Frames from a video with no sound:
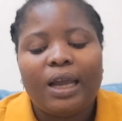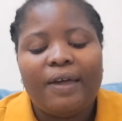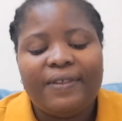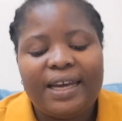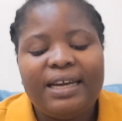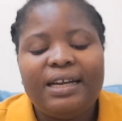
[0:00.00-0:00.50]

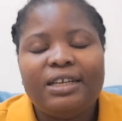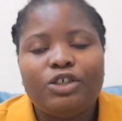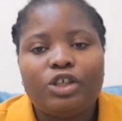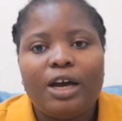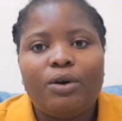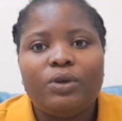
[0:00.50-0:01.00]
the
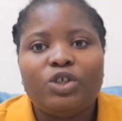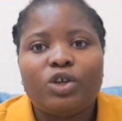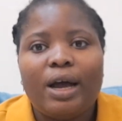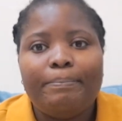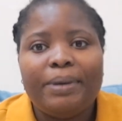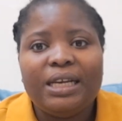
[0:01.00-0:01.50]
English language
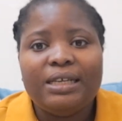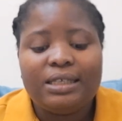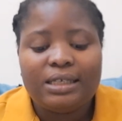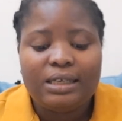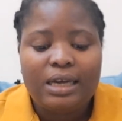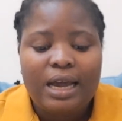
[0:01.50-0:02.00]

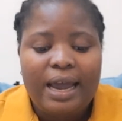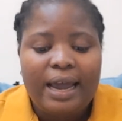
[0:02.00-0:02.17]
ability?